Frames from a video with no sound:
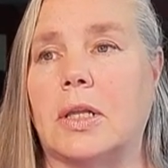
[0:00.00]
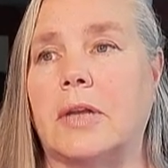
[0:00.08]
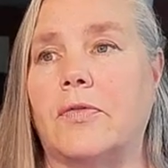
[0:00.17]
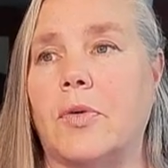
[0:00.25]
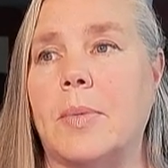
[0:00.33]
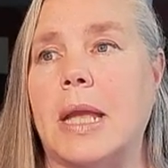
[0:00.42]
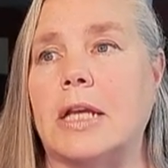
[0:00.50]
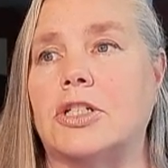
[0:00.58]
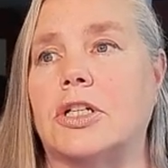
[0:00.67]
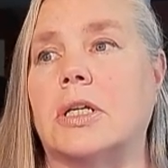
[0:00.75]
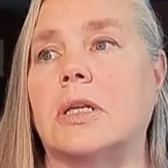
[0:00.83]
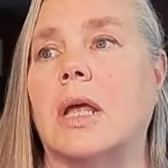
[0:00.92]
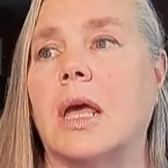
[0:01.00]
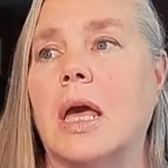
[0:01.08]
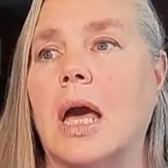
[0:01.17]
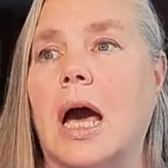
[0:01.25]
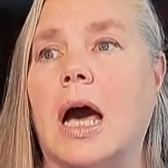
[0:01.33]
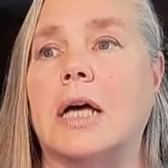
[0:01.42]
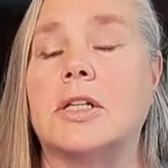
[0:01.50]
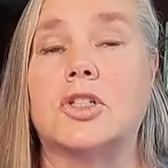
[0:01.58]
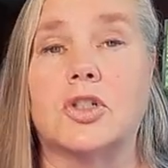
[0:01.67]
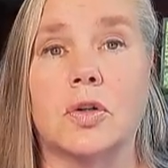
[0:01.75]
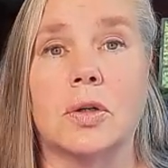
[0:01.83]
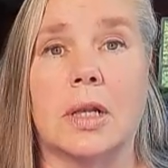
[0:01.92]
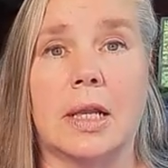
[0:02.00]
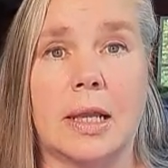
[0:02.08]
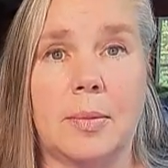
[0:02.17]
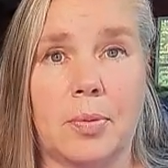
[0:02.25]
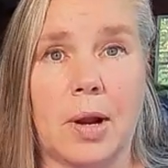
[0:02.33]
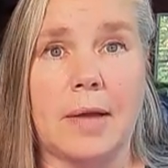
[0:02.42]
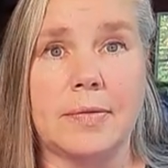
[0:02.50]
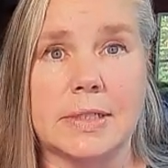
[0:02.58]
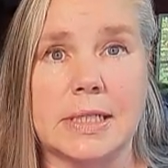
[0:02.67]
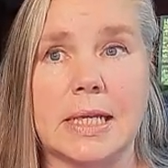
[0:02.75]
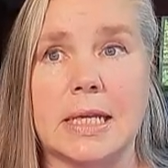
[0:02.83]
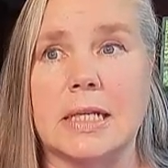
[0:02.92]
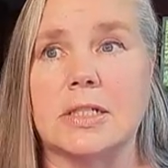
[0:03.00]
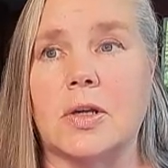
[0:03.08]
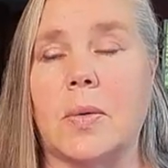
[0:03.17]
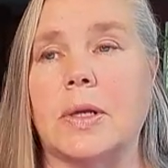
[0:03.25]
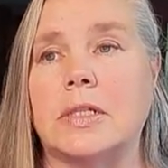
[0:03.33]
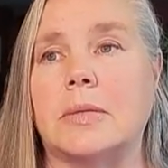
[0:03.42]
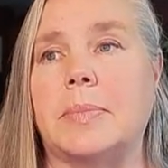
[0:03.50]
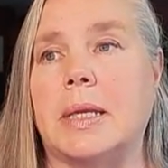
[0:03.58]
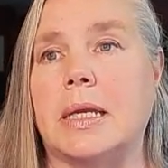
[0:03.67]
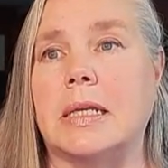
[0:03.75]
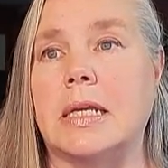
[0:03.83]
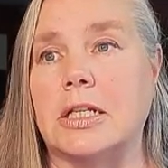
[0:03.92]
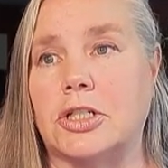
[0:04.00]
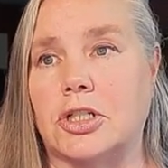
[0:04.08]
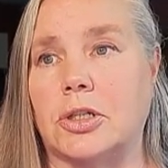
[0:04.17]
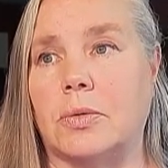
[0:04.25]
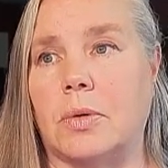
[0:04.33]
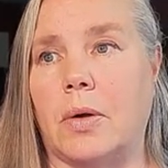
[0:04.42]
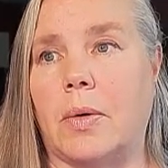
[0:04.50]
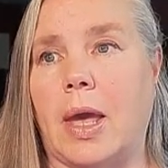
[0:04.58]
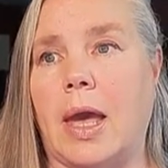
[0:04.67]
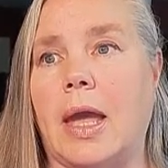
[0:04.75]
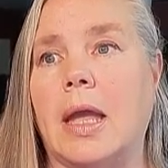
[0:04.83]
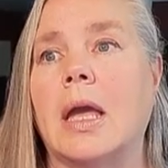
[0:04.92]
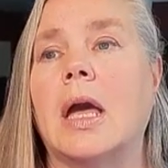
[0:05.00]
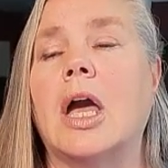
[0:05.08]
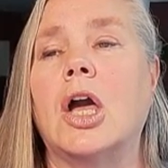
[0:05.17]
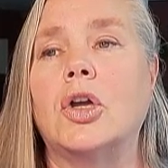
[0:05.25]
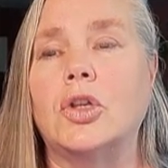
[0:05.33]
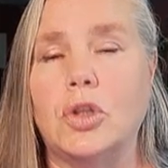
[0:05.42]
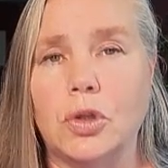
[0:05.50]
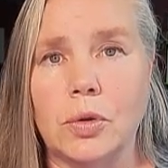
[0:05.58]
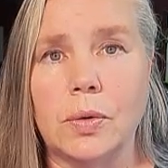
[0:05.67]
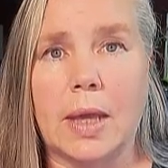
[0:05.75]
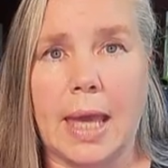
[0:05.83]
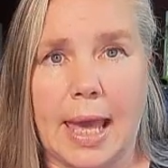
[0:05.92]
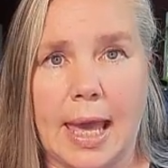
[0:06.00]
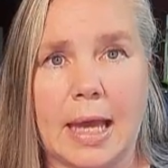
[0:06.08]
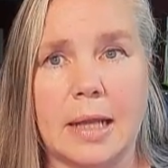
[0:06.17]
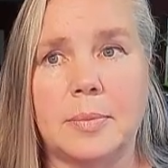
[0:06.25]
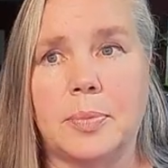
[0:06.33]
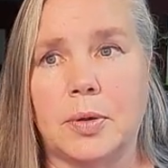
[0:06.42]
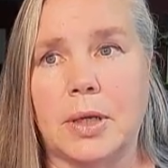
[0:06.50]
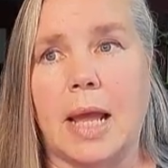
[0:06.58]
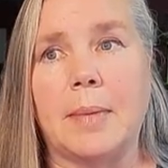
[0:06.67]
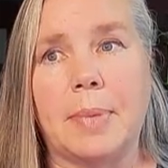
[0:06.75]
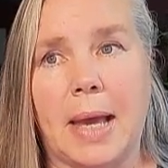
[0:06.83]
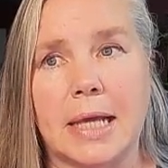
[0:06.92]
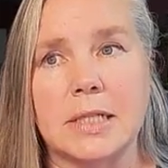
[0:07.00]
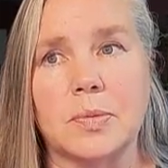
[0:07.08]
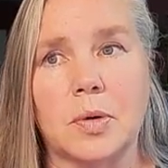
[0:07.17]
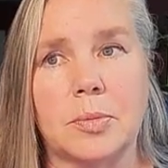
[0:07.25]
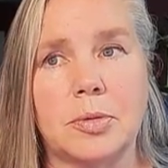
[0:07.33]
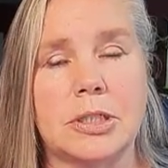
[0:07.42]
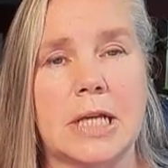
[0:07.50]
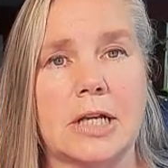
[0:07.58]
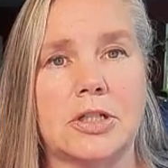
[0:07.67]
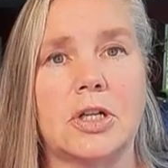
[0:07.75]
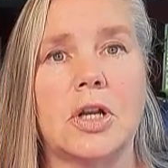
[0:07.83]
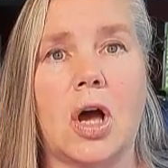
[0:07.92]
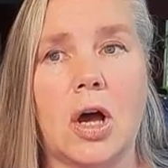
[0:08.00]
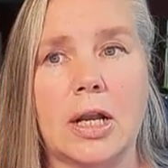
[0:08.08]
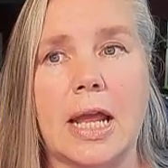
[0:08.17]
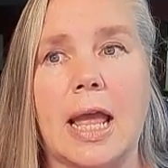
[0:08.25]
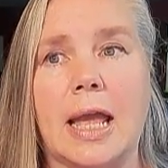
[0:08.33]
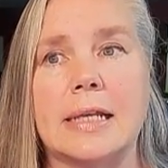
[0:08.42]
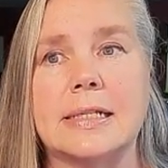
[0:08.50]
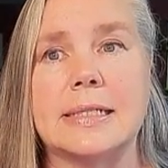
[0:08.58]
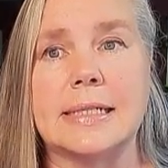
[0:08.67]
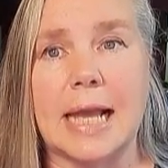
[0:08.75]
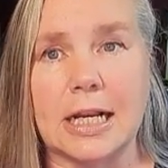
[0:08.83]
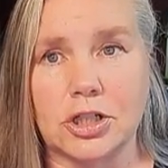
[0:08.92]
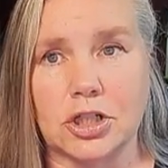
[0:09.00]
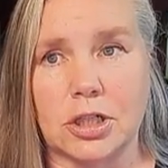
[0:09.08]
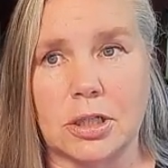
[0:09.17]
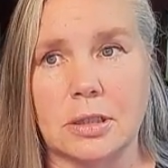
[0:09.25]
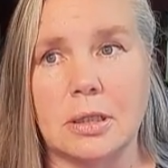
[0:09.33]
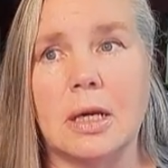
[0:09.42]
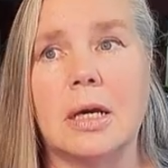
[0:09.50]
information, certainly privacy is going to be an issue, okay? You can put a password protection on a section